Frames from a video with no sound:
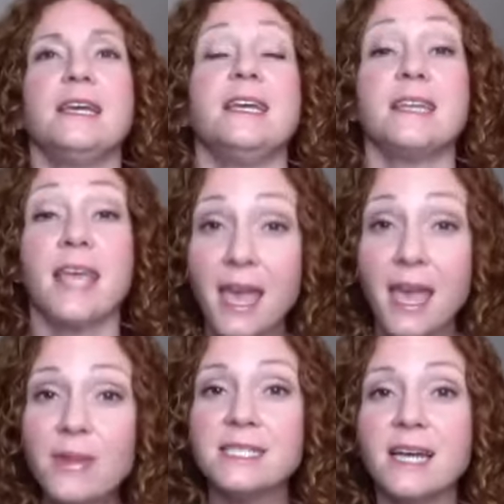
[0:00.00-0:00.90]
It
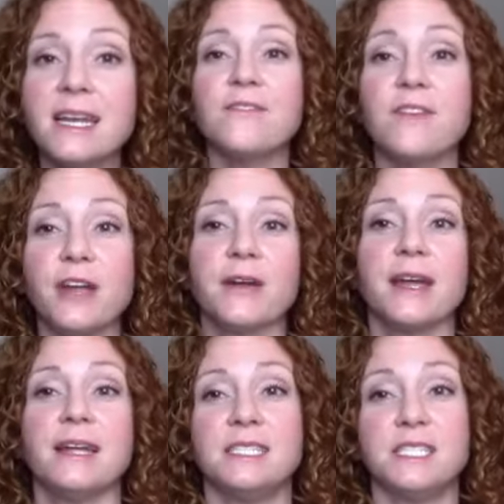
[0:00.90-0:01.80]
can be done in
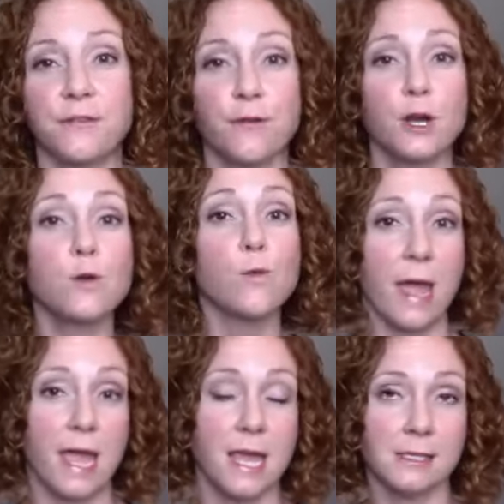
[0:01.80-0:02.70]
very different
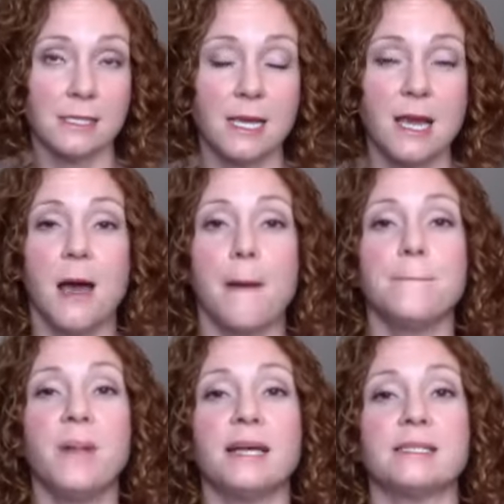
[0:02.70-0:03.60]
ways,
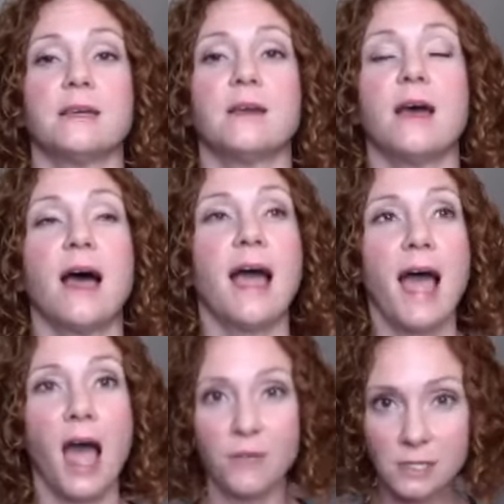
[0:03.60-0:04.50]
but I
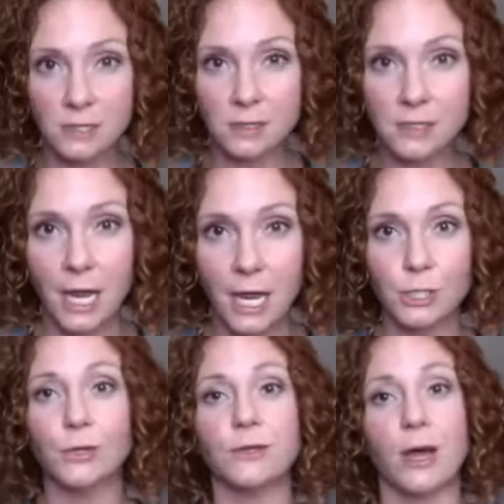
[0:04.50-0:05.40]
have a certain
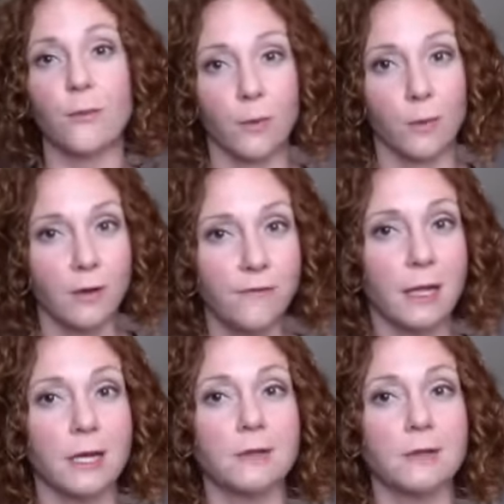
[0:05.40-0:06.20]
schedule that we will follow.